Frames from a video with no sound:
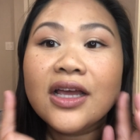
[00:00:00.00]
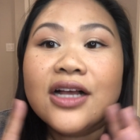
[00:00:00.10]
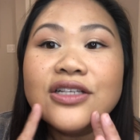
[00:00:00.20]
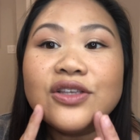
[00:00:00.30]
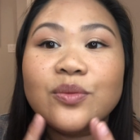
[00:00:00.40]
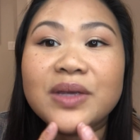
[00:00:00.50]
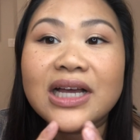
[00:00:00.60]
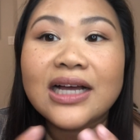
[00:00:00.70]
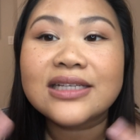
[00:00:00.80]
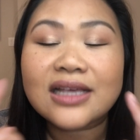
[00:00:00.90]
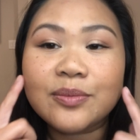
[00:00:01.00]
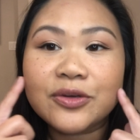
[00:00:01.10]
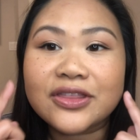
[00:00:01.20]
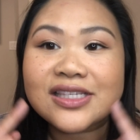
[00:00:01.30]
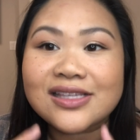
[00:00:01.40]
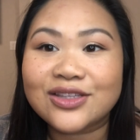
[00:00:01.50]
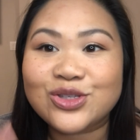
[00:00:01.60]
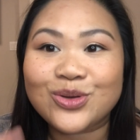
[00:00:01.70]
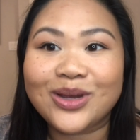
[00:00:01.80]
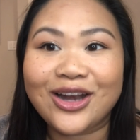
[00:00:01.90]
So because I put the
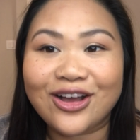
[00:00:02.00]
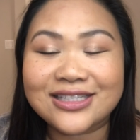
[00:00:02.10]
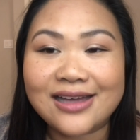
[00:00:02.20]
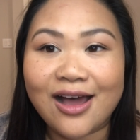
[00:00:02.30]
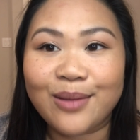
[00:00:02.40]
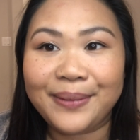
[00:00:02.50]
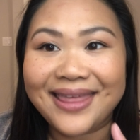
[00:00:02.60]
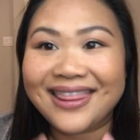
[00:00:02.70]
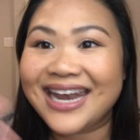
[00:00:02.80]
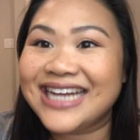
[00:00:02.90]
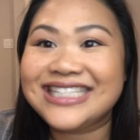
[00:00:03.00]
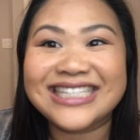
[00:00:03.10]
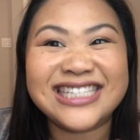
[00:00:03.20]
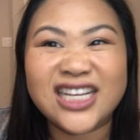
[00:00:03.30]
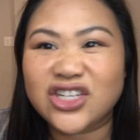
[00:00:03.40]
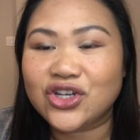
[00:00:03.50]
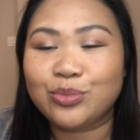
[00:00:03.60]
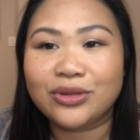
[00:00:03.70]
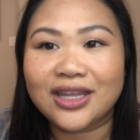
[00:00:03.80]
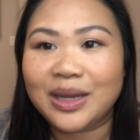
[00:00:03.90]
sunscreen on top and then I didn't touch up
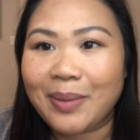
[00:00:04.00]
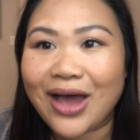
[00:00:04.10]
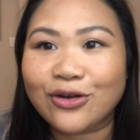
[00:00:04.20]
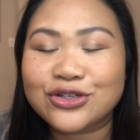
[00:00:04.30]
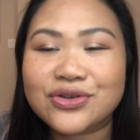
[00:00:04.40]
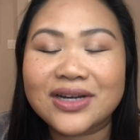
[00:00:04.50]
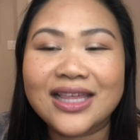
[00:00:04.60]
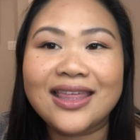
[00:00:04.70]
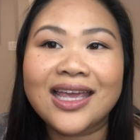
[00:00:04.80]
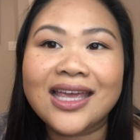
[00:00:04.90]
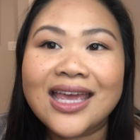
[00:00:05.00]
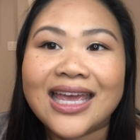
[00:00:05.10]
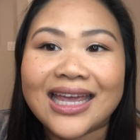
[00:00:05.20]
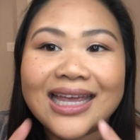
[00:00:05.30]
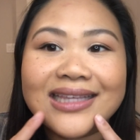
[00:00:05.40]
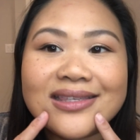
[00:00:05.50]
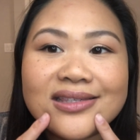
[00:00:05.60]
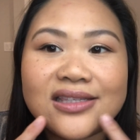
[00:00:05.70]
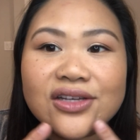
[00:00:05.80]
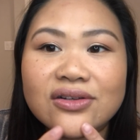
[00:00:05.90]
with any powders or anything, it's
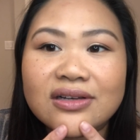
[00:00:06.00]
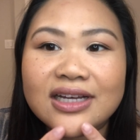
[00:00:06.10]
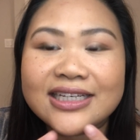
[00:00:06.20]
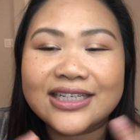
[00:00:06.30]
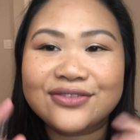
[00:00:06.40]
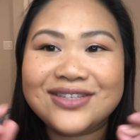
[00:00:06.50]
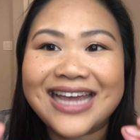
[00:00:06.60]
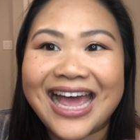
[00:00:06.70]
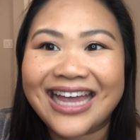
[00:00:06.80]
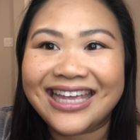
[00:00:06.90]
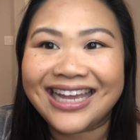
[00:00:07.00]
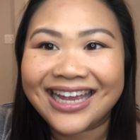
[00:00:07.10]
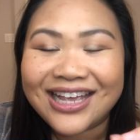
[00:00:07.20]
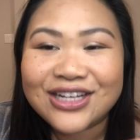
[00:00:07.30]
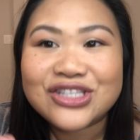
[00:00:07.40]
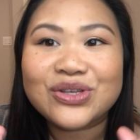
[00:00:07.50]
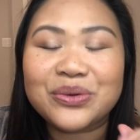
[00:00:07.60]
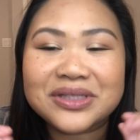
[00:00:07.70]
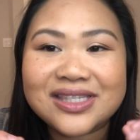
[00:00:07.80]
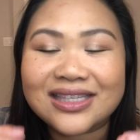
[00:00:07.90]
still kind of tacky.
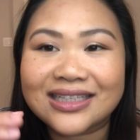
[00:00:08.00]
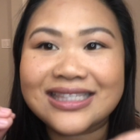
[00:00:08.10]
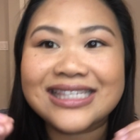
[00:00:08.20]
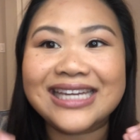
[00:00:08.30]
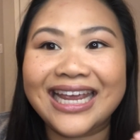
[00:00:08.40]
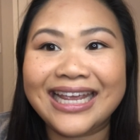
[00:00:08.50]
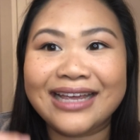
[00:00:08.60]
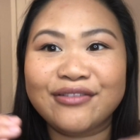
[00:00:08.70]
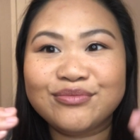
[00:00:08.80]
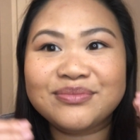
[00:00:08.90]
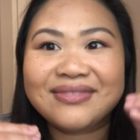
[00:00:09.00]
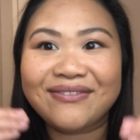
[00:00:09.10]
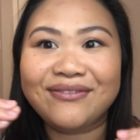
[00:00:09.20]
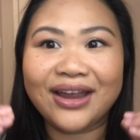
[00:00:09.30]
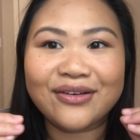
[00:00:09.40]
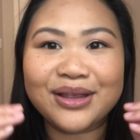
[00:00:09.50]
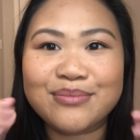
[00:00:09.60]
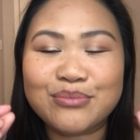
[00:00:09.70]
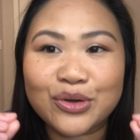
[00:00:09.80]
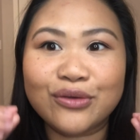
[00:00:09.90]
So it's staying very
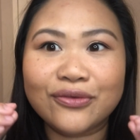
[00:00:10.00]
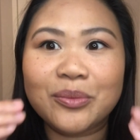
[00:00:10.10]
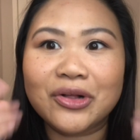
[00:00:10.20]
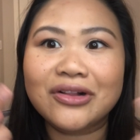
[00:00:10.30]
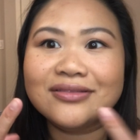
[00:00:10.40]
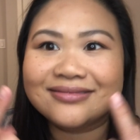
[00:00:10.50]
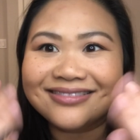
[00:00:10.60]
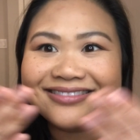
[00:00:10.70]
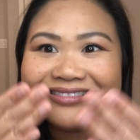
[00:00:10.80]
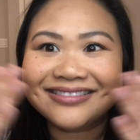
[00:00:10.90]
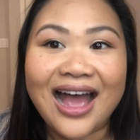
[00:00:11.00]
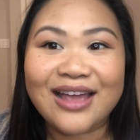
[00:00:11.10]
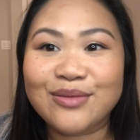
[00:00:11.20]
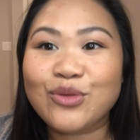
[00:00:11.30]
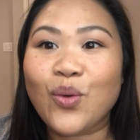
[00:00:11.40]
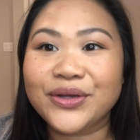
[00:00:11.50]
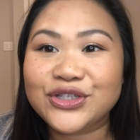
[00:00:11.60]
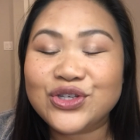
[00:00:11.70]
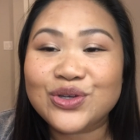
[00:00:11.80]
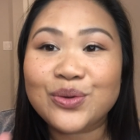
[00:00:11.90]
movable. I am going
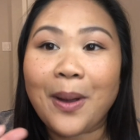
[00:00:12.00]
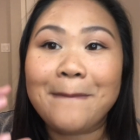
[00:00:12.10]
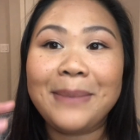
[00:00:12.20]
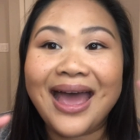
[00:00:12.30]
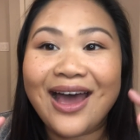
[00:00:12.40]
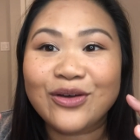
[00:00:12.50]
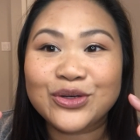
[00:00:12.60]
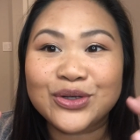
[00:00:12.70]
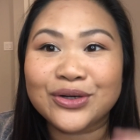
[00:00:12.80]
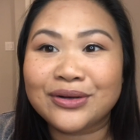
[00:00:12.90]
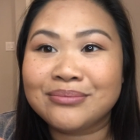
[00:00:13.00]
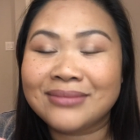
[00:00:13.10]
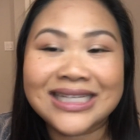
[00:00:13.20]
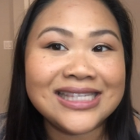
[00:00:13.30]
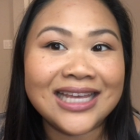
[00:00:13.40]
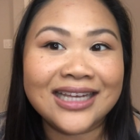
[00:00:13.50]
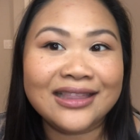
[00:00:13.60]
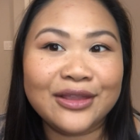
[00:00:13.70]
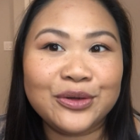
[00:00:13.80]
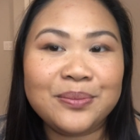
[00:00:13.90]
to powder my skin a
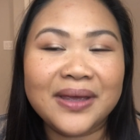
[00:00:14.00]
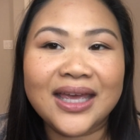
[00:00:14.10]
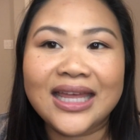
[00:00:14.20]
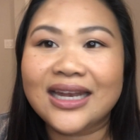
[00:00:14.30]
little bit.